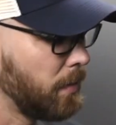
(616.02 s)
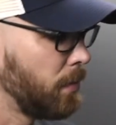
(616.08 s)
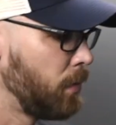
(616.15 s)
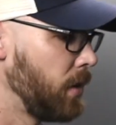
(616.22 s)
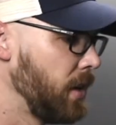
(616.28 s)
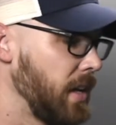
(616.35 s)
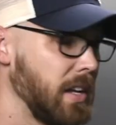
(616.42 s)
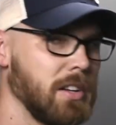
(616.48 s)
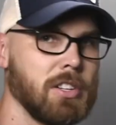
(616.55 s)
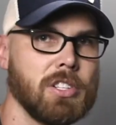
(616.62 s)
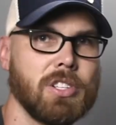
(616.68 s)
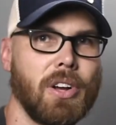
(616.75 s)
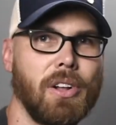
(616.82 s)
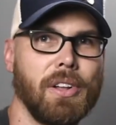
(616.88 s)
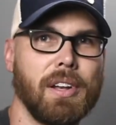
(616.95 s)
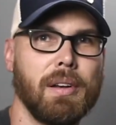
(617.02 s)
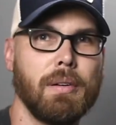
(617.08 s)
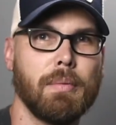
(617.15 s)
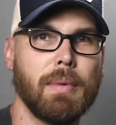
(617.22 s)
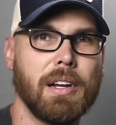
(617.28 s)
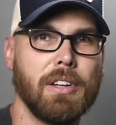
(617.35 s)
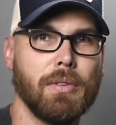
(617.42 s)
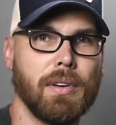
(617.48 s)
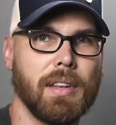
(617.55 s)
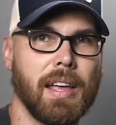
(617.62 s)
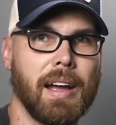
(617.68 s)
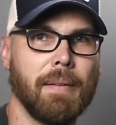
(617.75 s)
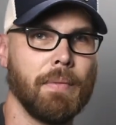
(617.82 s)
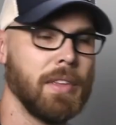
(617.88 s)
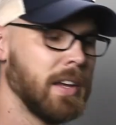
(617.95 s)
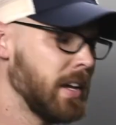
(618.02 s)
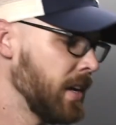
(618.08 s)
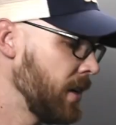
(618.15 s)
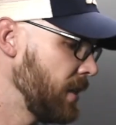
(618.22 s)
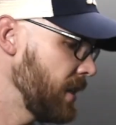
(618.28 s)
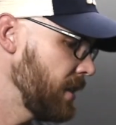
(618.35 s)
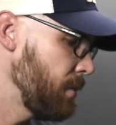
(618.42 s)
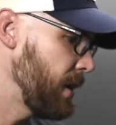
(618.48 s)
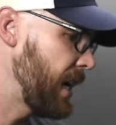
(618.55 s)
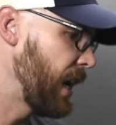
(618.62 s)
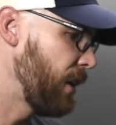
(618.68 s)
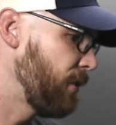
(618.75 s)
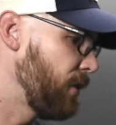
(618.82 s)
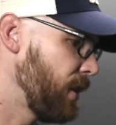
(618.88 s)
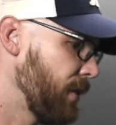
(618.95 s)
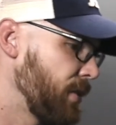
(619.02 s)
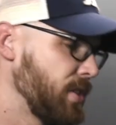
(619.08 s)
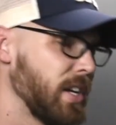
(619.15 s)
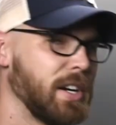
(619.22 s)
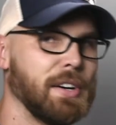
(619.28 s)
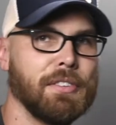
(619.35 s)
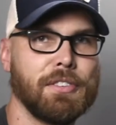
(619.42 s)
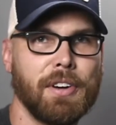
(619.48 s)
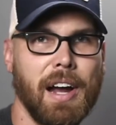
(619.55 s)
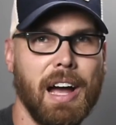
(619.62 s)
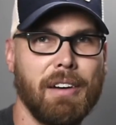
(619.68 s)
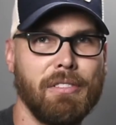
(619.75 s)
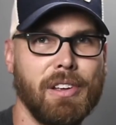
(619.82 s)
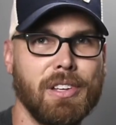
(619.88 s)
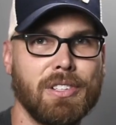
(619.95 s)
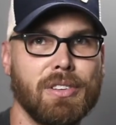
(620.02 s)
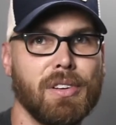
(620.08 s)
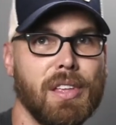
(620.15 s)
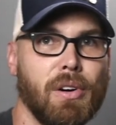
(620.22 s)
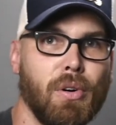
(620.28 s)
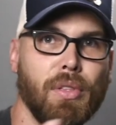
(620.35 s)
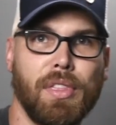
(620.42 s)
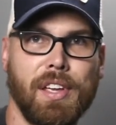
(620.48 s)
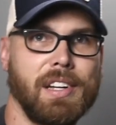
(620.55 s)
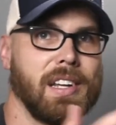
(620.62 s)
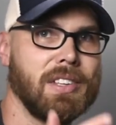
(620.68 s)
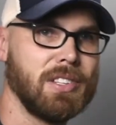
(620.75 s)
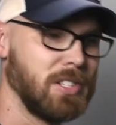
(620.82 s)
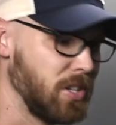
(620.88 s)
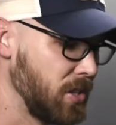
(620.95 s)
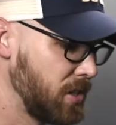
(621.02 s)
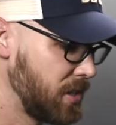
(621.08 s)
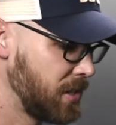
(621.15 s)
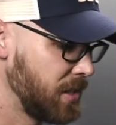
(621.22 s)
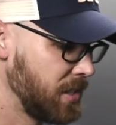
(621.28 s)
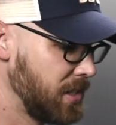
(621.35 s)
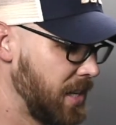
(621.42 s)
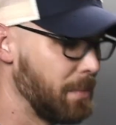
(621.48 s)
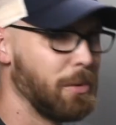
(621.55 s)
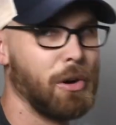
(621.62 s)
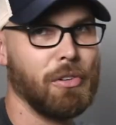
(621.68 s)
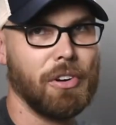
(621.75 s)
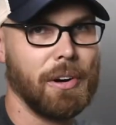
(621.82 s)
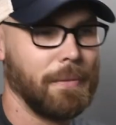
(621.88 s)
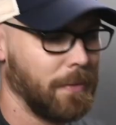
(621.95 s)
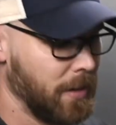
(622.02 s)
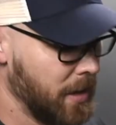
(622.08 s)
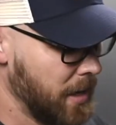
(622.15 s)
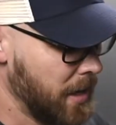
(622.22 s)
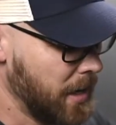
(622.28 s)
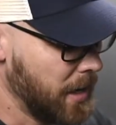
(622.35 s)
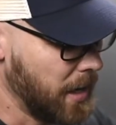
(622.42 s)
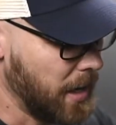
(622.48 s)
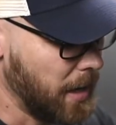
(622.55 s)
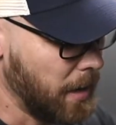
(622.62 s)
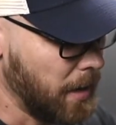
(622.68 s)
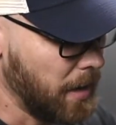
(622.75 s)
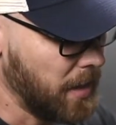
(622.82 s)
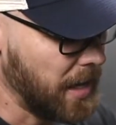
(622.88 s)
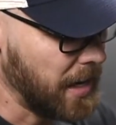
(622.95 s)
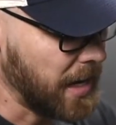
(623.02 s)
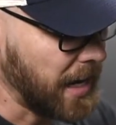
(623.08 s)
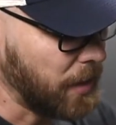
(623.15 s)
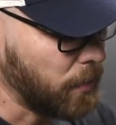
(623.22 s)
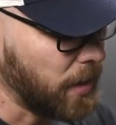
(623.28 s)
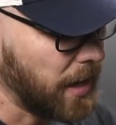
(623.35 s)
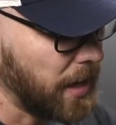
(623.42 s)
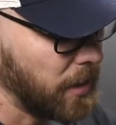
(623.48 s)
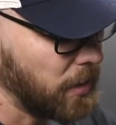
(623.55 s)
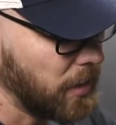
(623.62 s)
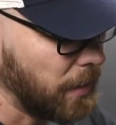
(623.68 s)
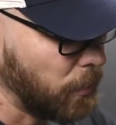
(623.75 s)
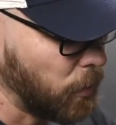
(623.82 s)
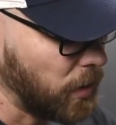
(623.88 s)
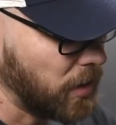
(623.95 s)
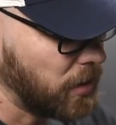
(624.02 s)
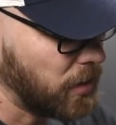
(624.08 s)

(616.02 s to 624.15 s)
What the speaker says: really solid by doing that. You have to be careful of center of gravity so the whole thing doesn't just tip over. And then likewise, I'm going